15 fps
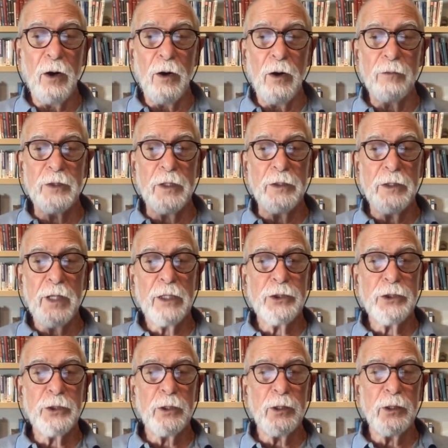of the
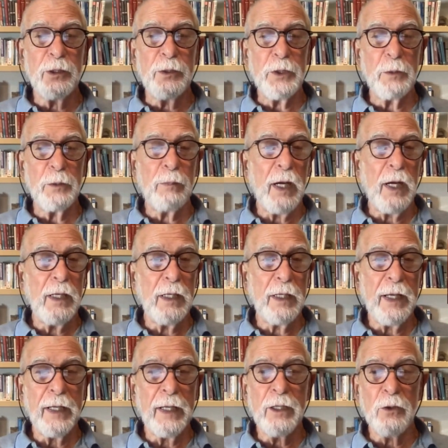natural nearby
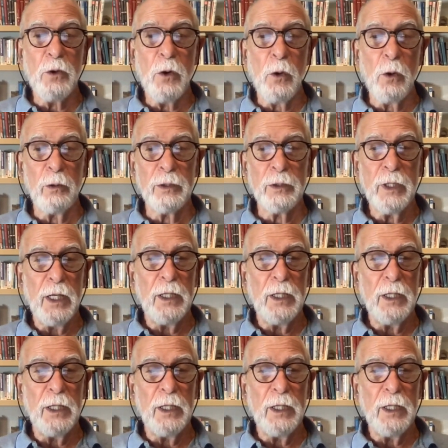lake called